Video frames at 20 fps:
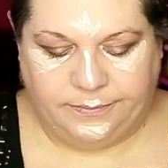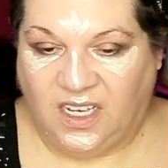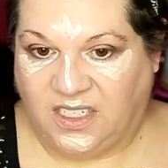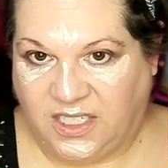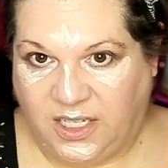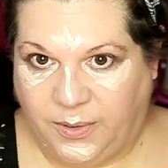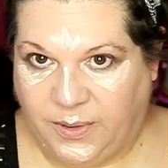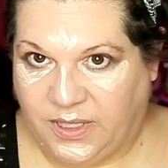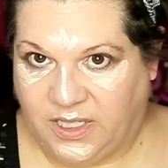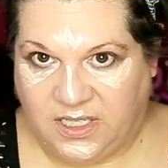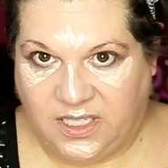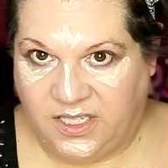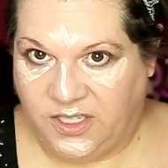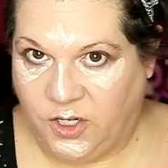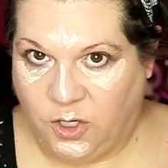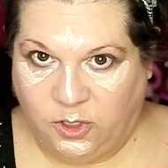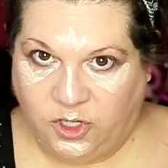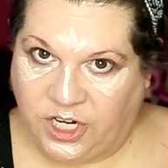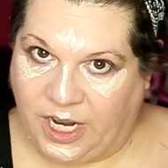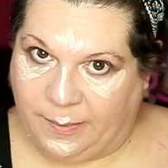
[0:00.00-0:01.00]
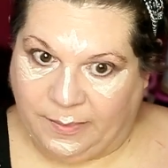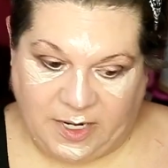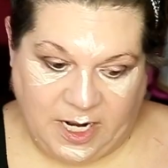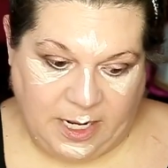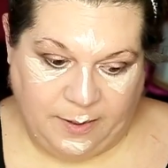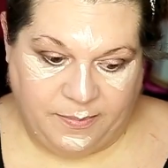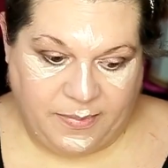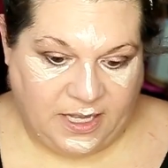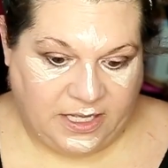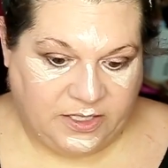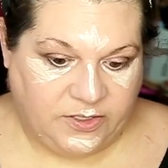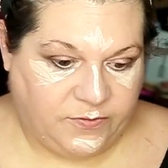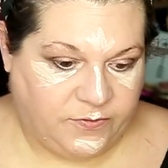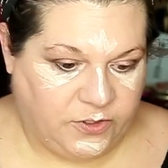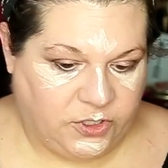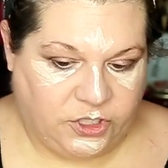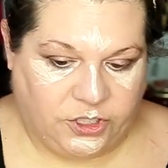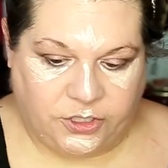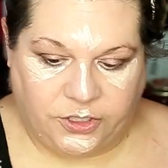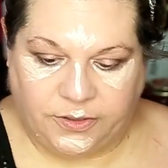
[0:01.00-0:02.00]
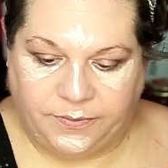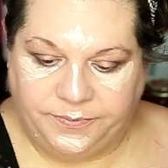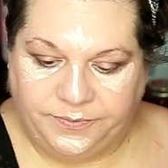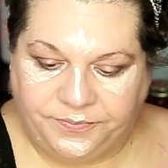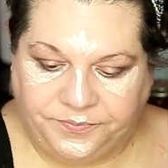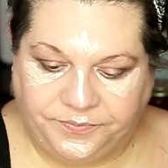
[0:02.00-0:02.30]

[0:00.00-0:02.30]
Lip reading: So this is no Shape Tape, that's for sure.